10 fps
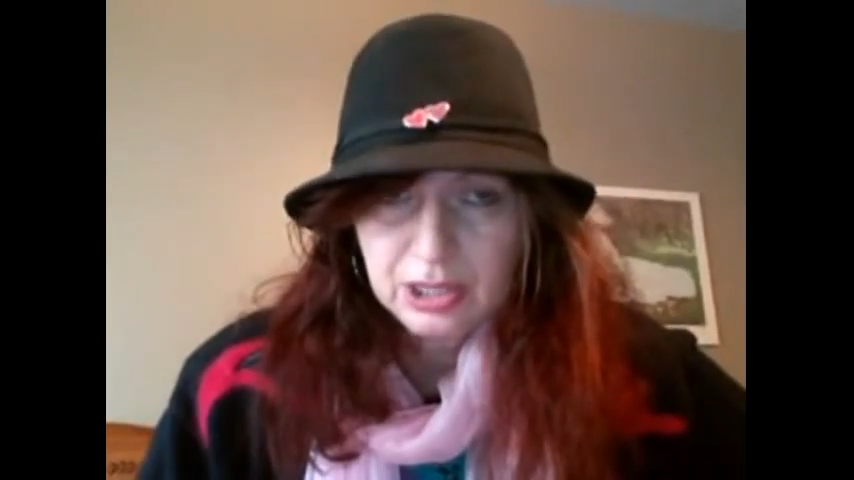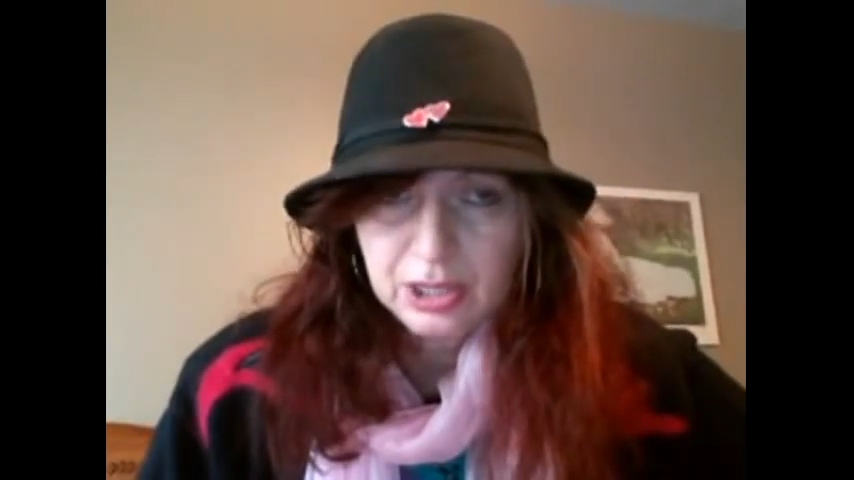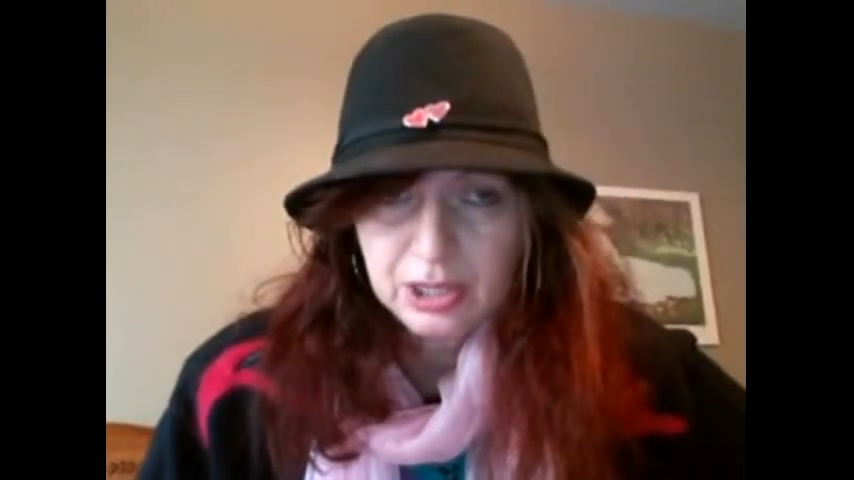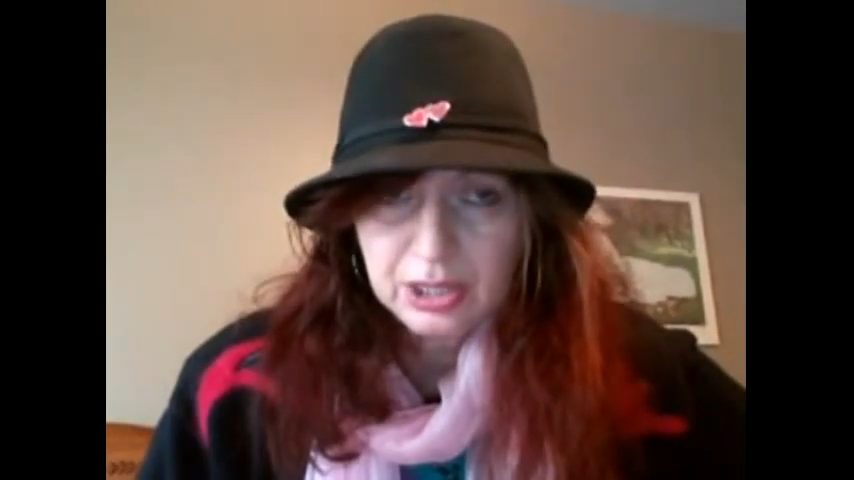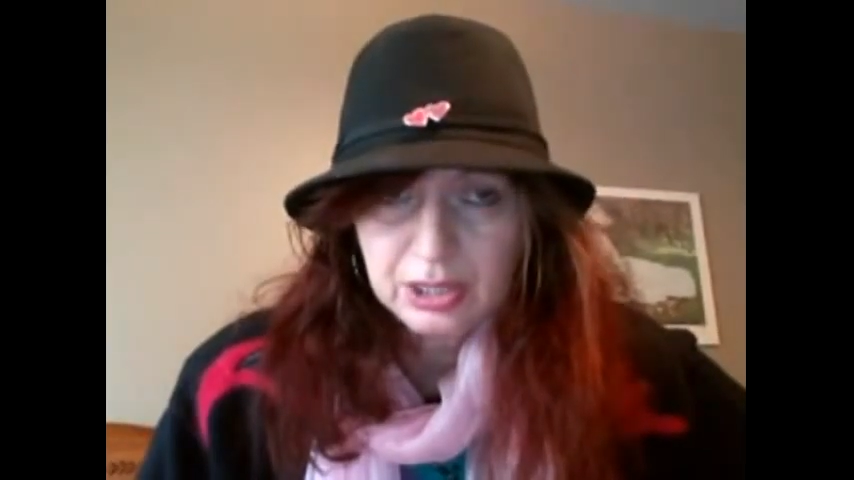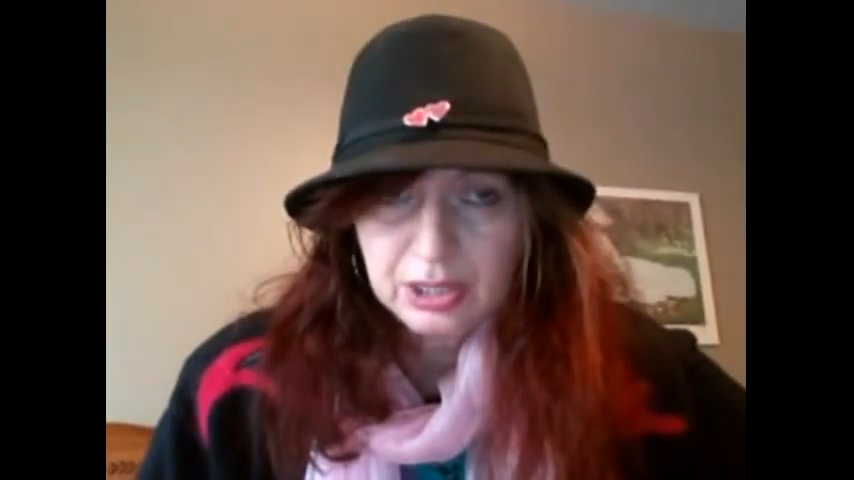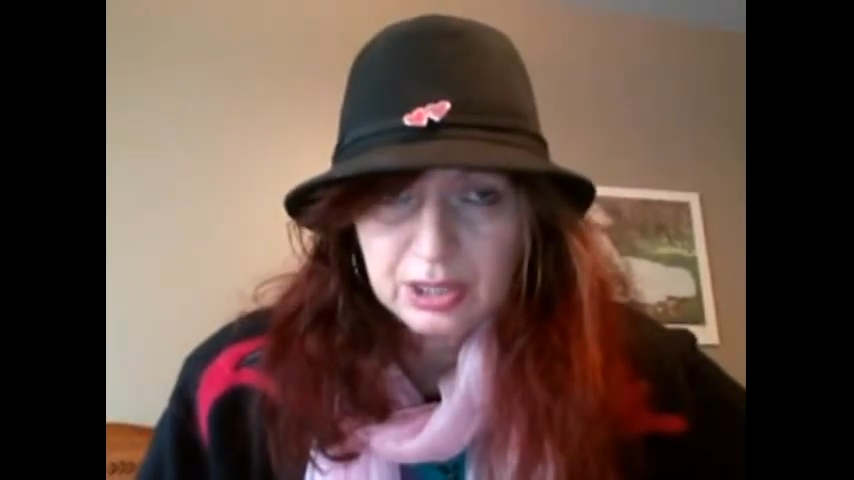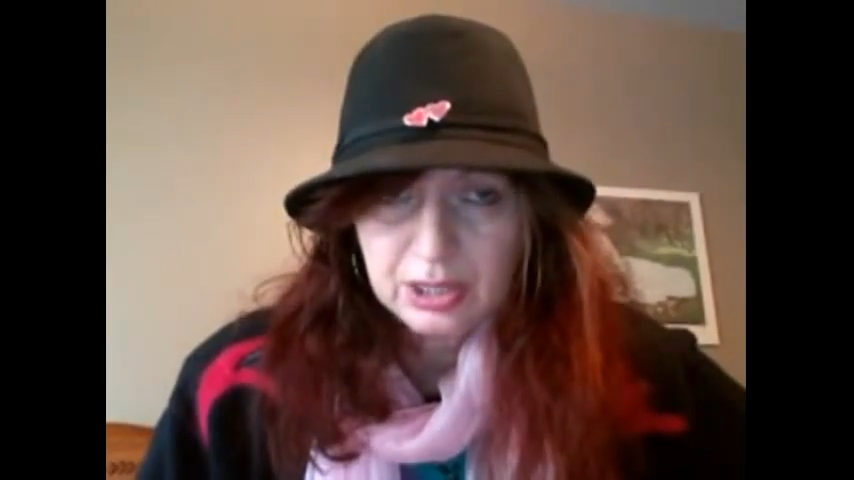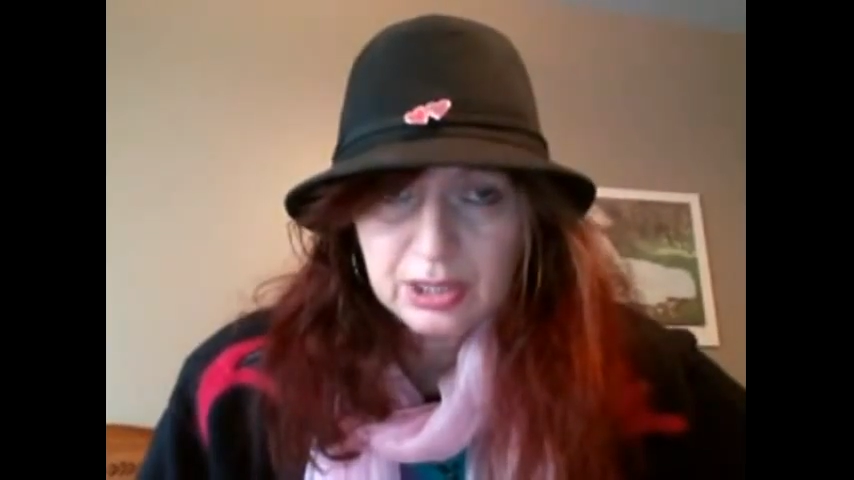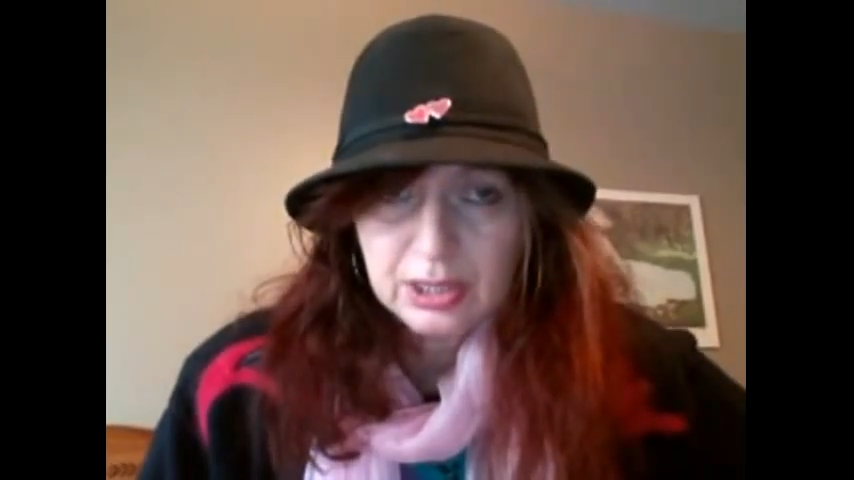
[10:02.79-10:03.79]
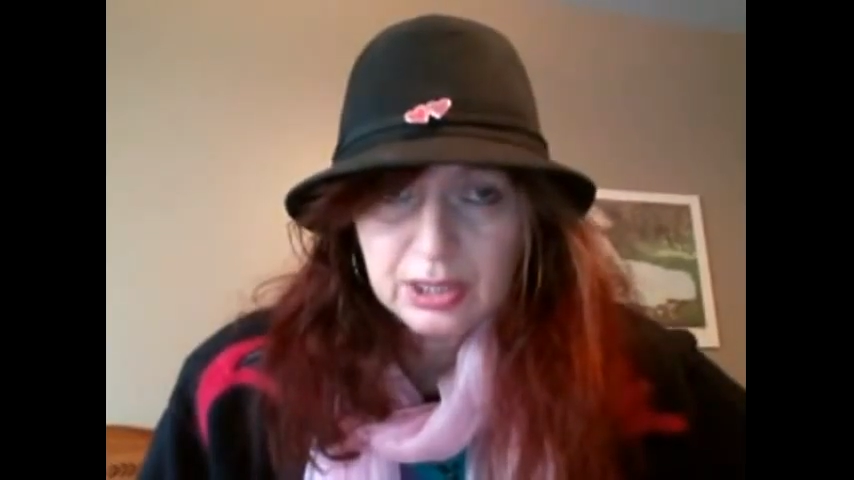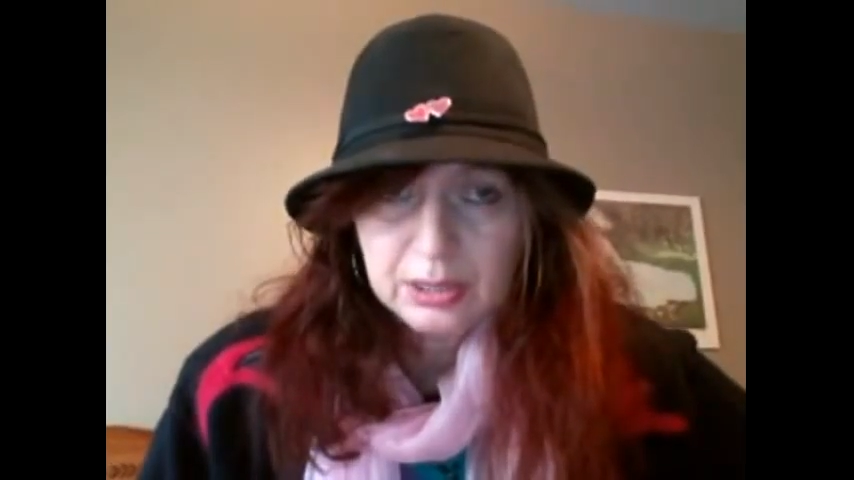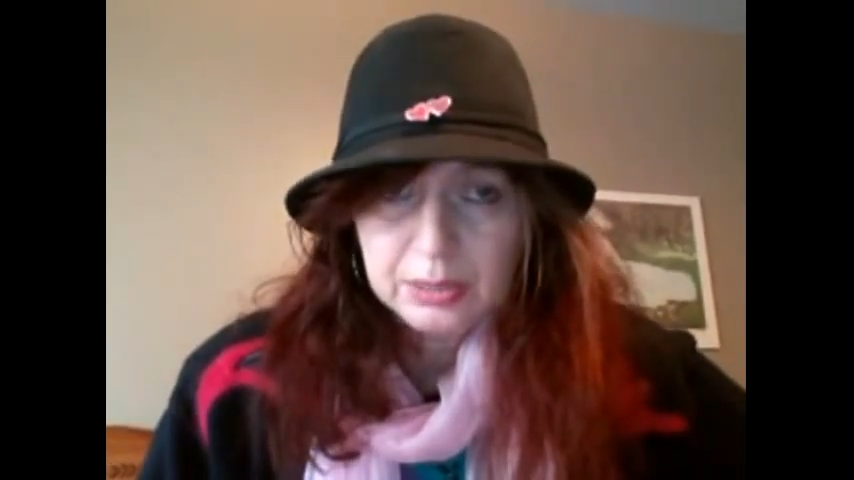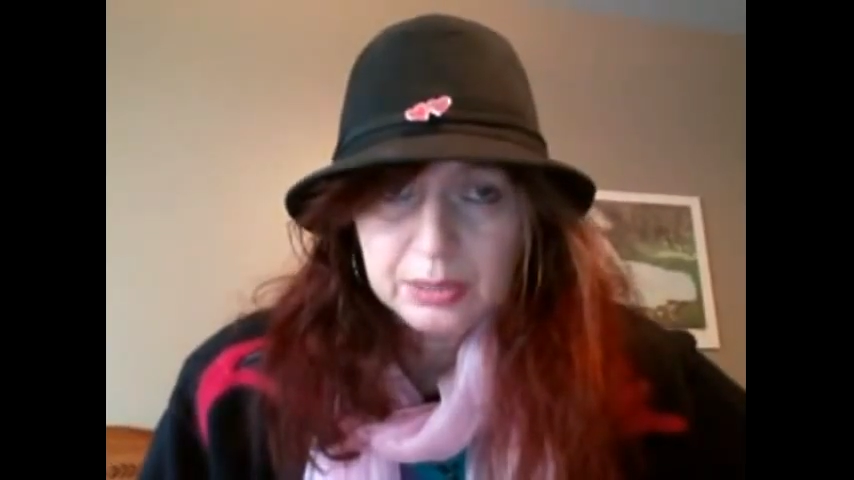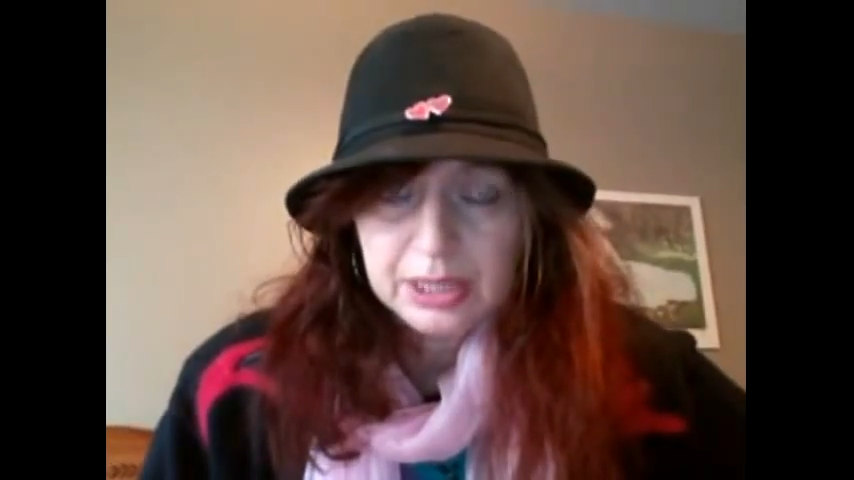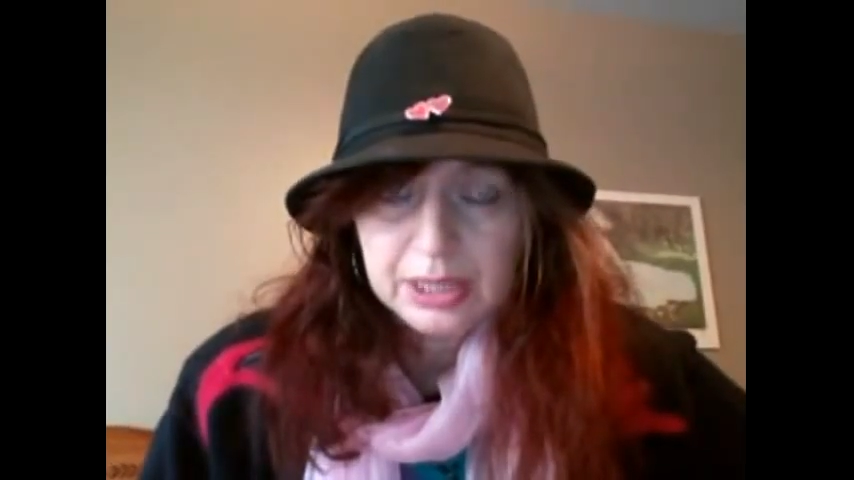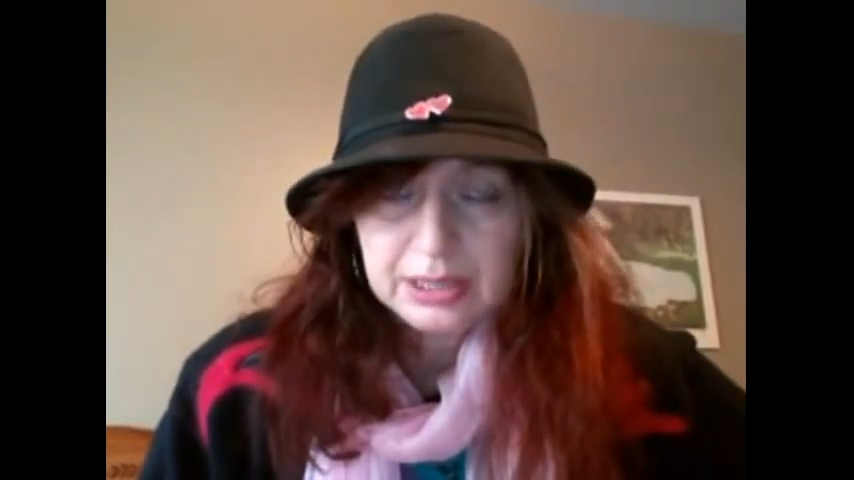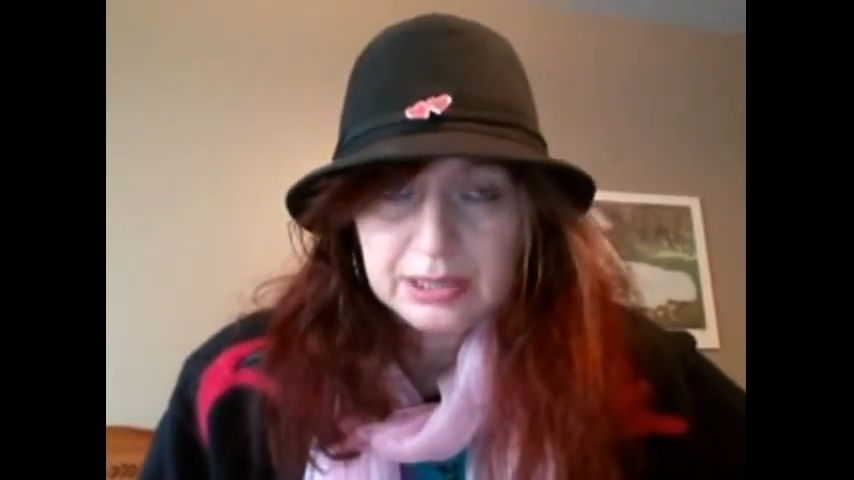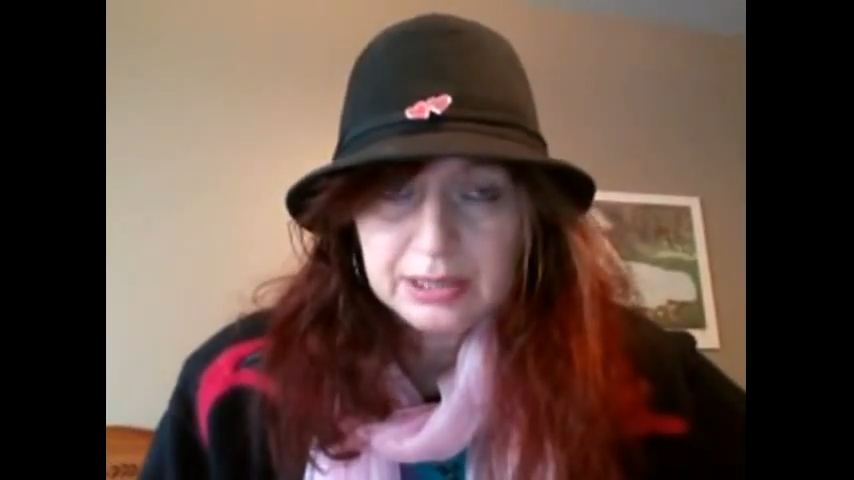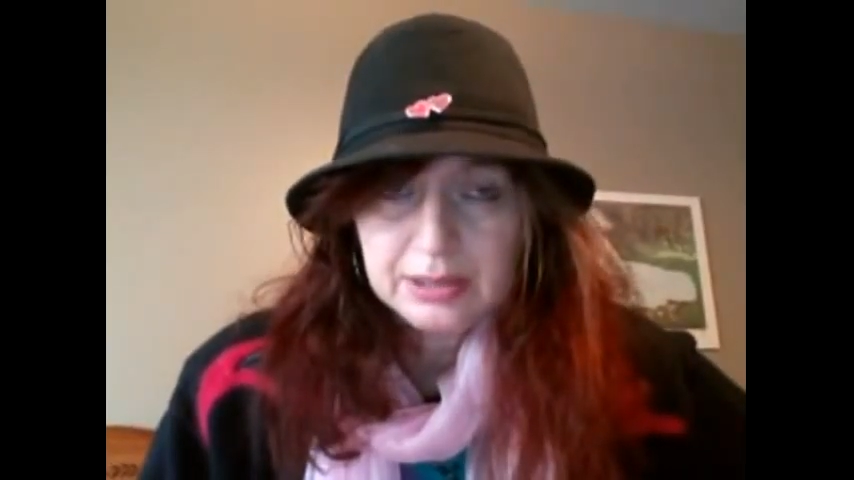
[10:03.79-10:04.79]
started. But